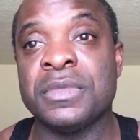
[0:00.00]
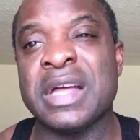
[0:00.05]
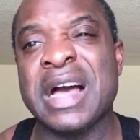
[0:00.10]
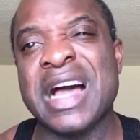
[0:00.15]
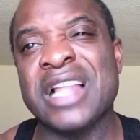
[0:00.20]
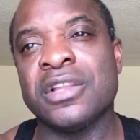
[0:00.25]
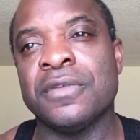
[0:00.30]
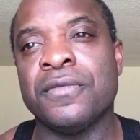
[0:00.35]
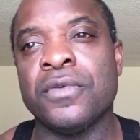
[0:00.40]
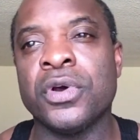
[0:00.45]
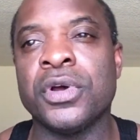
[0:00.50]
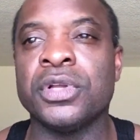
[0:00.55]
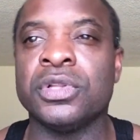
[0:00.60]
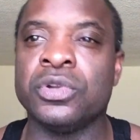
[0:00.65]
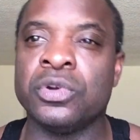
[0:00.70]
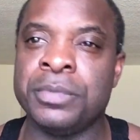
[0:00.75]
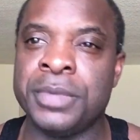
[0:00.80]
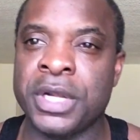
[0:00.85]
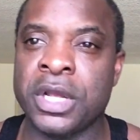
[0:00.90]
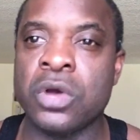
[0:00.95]
Olive oil, a
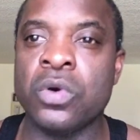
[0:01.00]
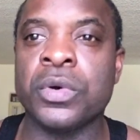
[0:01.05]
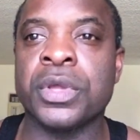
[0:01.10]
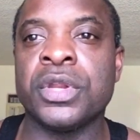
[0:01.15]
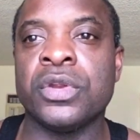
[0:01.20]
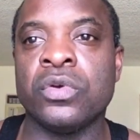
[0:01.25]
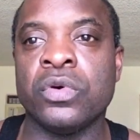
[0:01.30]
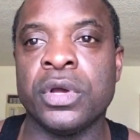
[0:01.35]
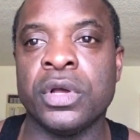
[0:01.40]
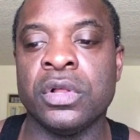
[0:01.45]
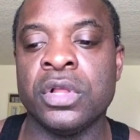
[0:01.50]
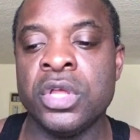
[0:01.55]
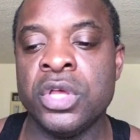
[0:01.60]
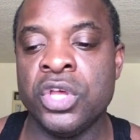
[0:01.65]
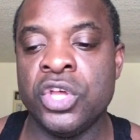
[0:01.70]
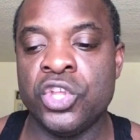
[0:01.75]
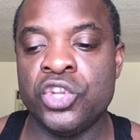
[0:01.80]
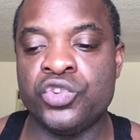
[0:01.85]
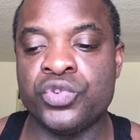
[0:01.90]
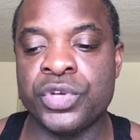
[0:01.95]
little bit of coconut oil,
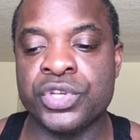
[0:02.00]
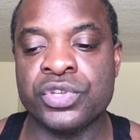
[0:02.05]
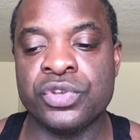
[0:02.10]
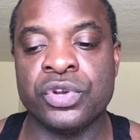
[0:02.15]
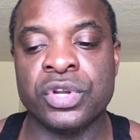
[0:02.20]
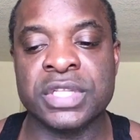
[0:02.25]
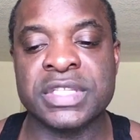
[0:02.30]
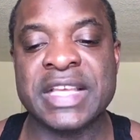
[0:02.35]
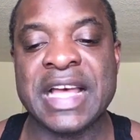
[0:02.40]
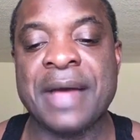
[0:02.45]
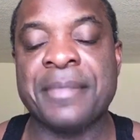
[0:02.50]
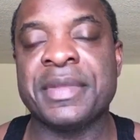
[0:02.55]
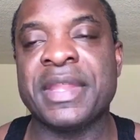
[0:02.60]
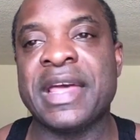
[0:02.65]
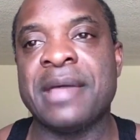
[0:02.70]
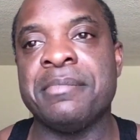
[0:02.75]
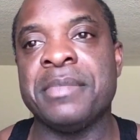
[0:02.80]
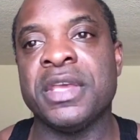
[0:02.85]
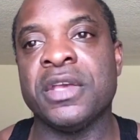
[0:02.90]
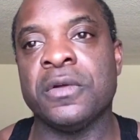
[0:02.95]
drizzled on top of
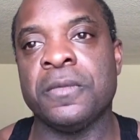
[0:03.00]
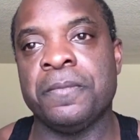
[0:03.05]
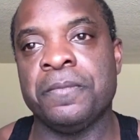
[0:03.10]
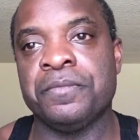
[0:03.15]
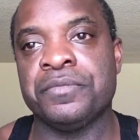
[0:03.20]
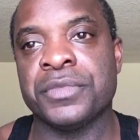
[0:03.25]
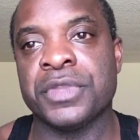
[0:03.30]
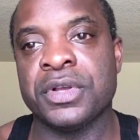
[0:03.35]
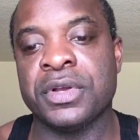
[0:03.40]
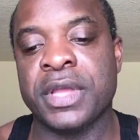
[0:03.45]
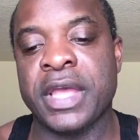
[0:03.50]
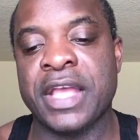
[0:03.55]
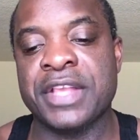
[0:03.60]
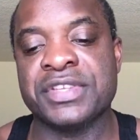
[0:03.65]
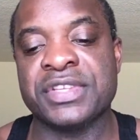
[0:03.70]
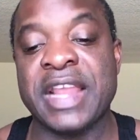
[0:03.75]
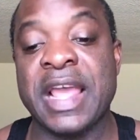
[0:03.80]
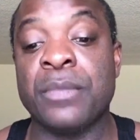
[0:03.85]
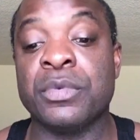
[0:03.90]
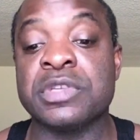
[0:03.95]
that meal. Okay,
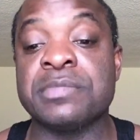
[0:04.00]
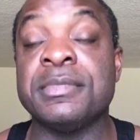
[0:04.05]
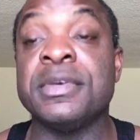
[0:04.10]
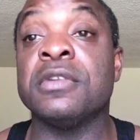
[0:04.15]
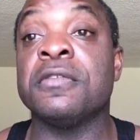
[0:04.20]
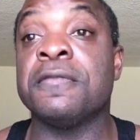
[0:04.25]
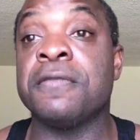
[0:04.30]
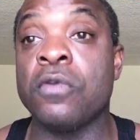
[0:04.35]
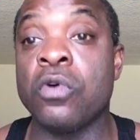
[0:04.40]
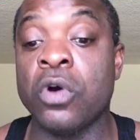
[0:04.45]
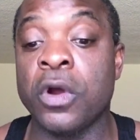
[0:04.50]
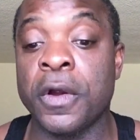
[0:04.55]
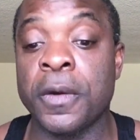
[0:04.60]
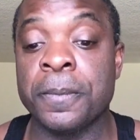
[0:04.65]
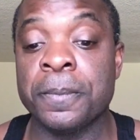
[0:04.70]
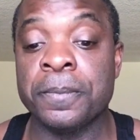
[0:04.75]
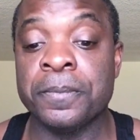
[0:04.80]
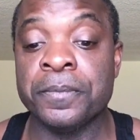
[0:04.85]
so that was meal four.